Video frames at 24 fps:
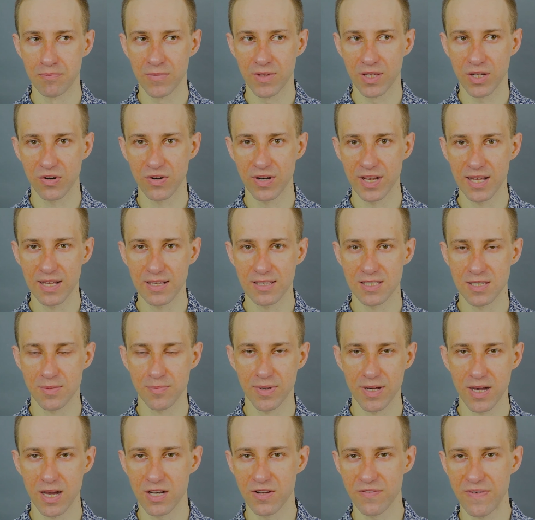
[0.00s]
creates some
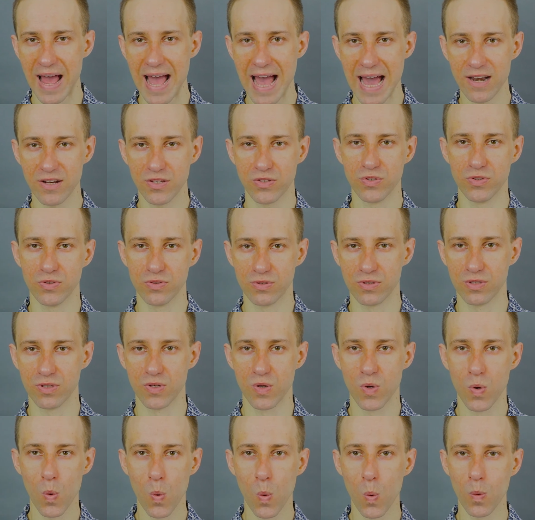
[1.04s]
kind of attitude,
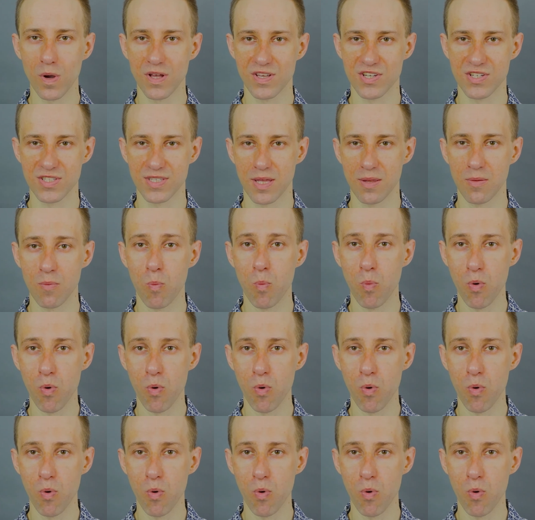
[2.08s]
which then